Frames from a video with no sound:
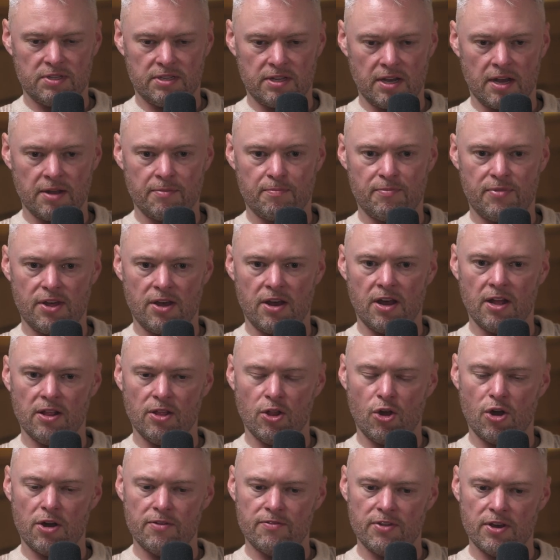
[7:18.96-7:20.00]
A
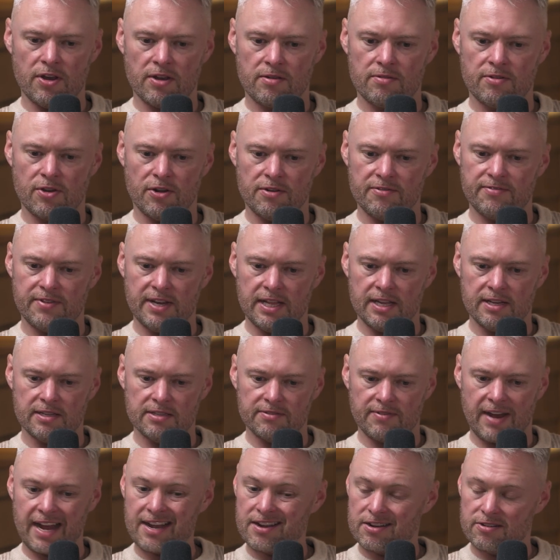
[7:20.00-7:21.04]
lot of the kind of feelings
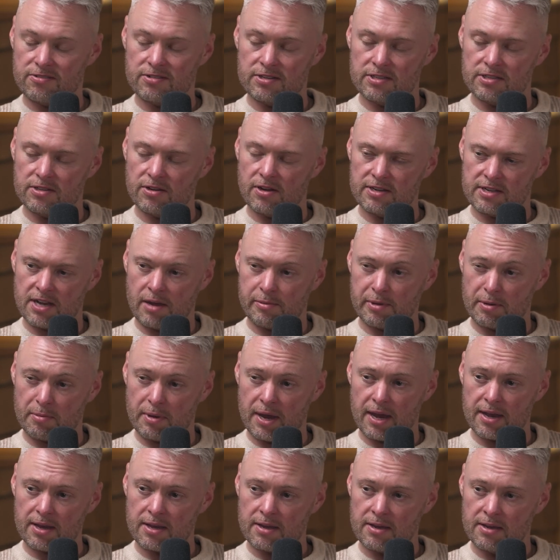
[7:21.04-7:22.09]
of anger had started coming
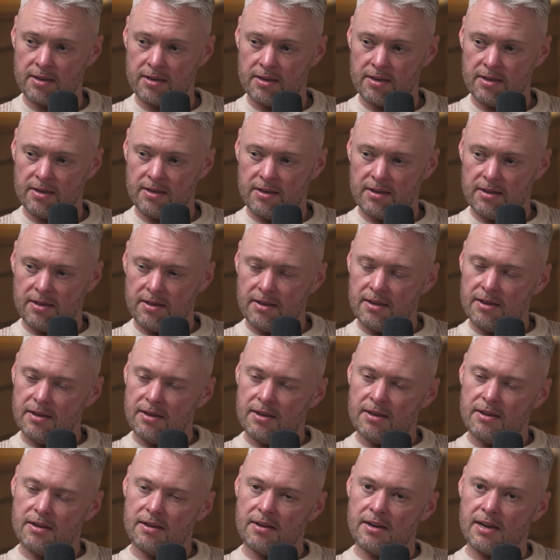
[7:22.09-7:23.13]
back.
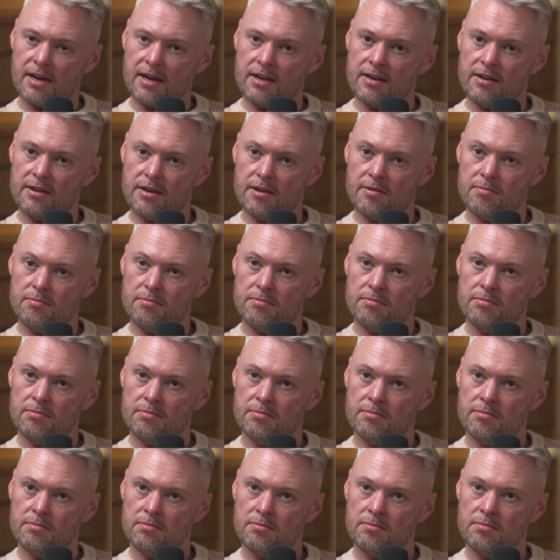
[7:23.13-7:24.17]
And
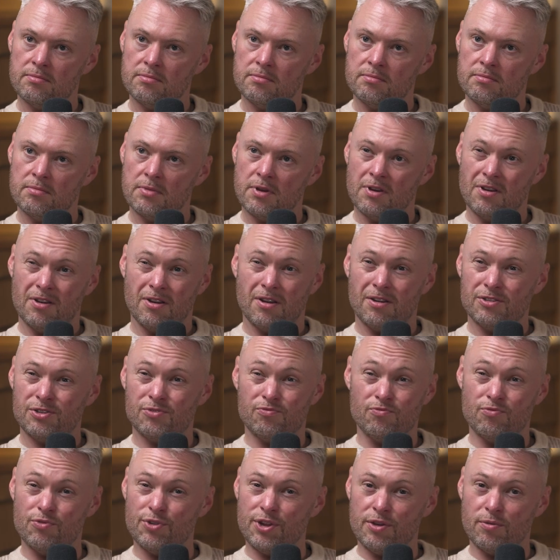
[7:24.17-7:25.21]

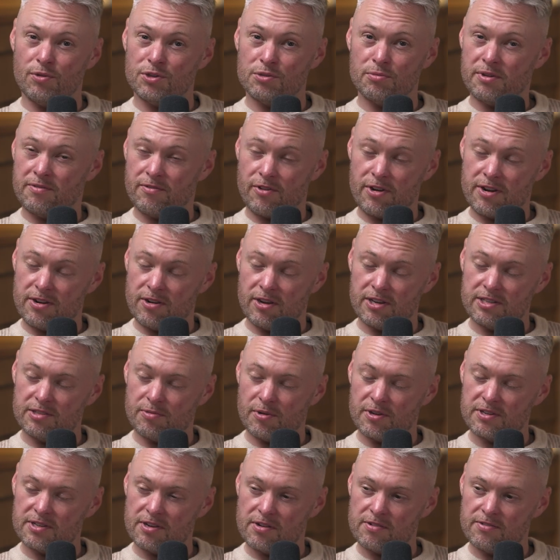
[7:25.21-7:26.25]
just really wasn't being very nice to
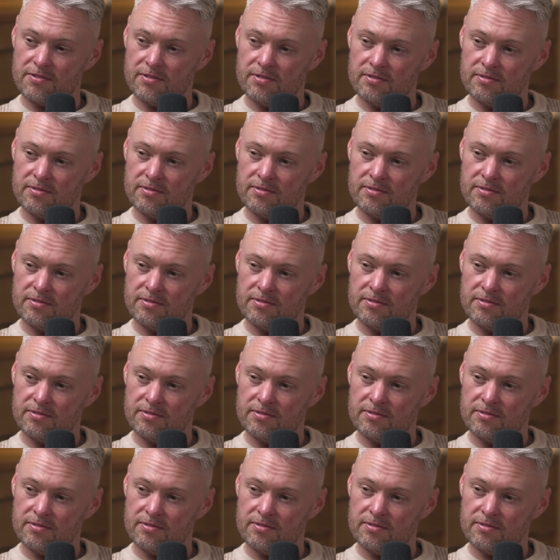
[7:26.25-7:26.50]
myself.